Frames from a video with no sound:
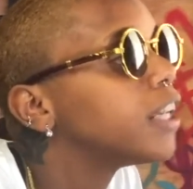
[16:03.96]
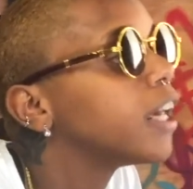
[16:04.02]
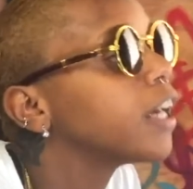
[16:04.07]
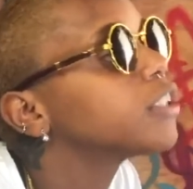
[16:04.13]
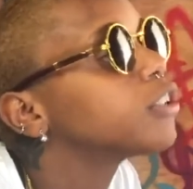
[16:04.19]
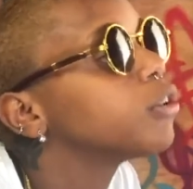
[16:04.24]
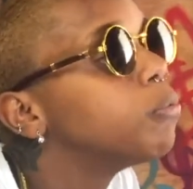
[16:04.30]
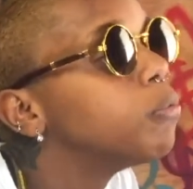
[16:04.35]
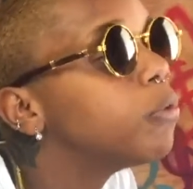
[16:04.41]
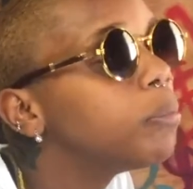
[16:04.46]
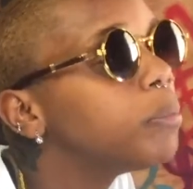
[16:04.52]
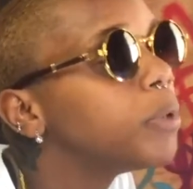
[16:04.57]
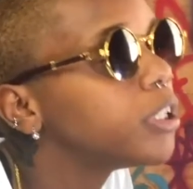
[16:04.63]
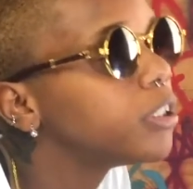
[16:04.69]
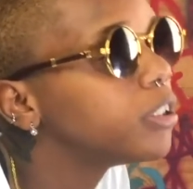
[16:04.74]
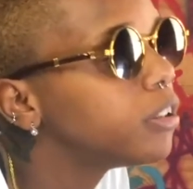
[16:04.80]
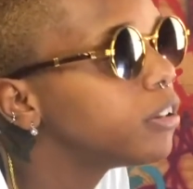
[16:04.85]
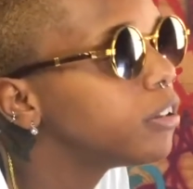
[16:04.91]
takes a
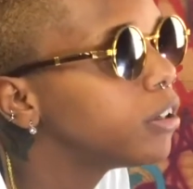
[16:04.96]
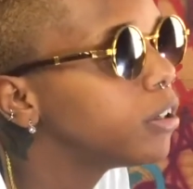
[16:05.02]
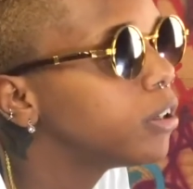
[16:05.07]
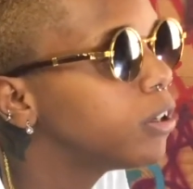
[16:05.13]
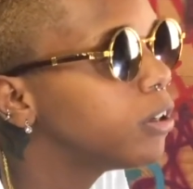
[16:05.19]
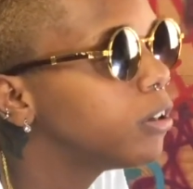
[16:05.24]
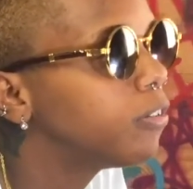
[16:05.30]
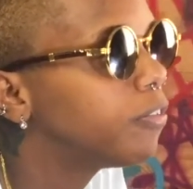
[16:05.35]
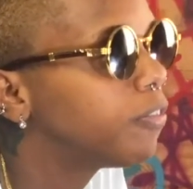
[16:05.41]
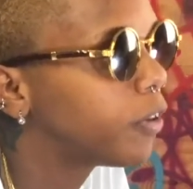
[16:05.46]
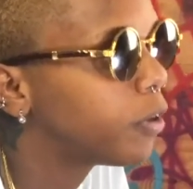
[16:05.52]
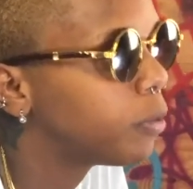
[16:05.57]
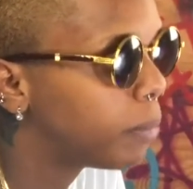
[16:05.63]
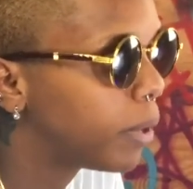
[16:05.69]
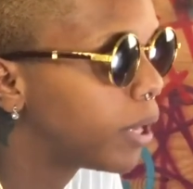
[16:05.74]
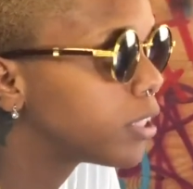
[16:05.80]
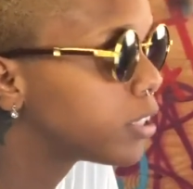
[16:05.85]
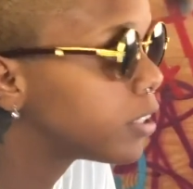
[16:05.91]
woman for a
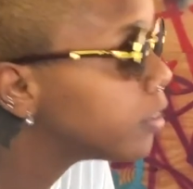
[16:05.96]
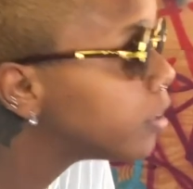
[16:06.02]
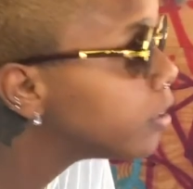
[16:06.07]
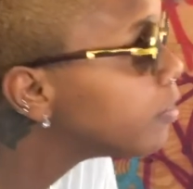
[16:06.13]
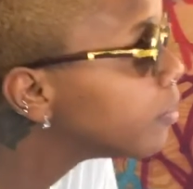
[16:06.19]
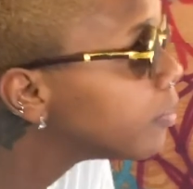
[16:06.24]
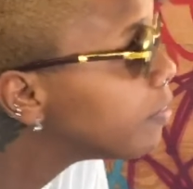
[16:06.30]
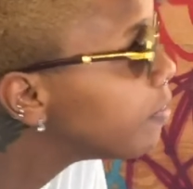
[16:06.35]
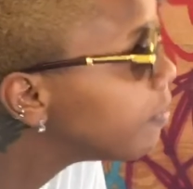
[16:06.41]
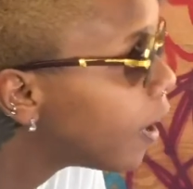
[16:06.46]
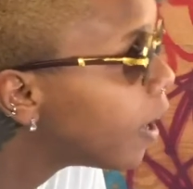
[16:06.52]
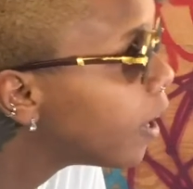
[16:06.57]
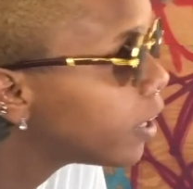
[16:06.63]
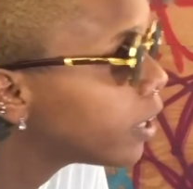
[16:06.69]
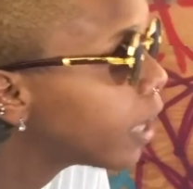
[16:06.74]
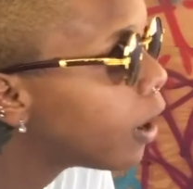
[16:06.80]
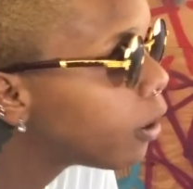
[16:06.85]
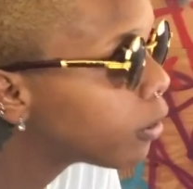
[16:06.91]
man to even
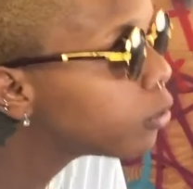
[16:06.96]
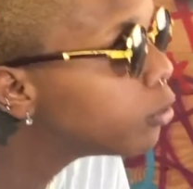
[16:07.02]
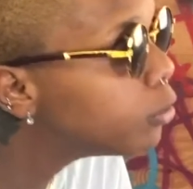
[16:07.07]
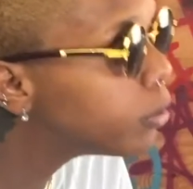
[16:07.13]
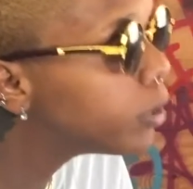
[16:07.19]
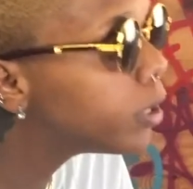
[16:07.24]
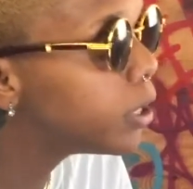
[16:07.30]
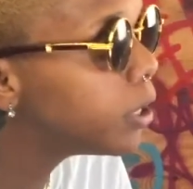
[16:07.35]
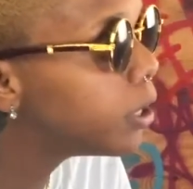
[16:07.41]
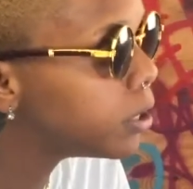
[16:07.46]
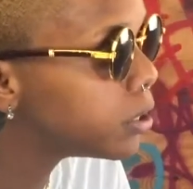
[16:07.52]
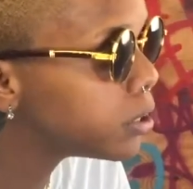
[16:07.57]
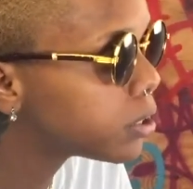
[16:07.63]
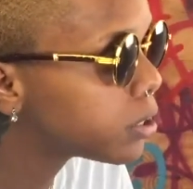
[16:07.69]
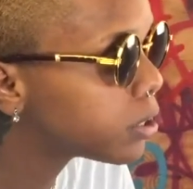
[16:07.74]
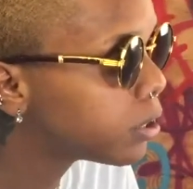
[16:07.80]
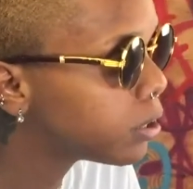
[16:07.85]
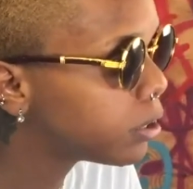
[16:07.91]
find out who he
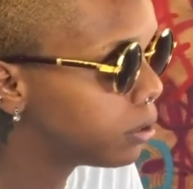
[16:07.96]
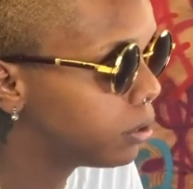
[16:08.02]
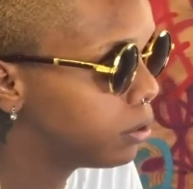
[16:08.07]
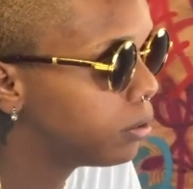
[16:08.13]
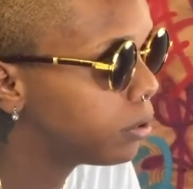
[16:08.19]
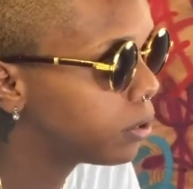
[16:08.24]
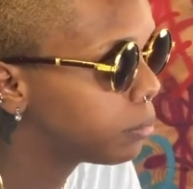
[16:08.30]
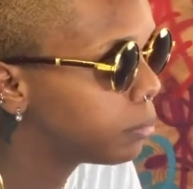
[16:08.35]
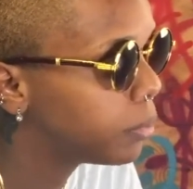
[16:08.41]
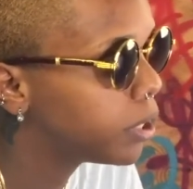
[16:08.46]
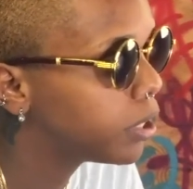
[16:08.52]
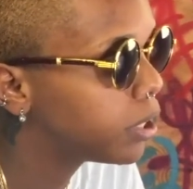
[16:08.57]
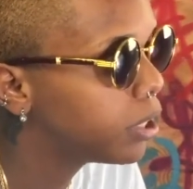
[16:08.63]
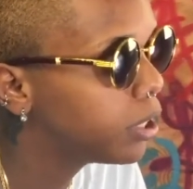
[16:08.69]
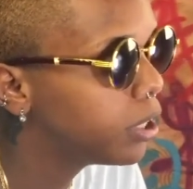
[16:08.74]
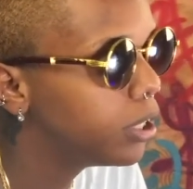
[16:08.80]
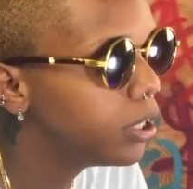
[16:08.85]
is. You know what I mean?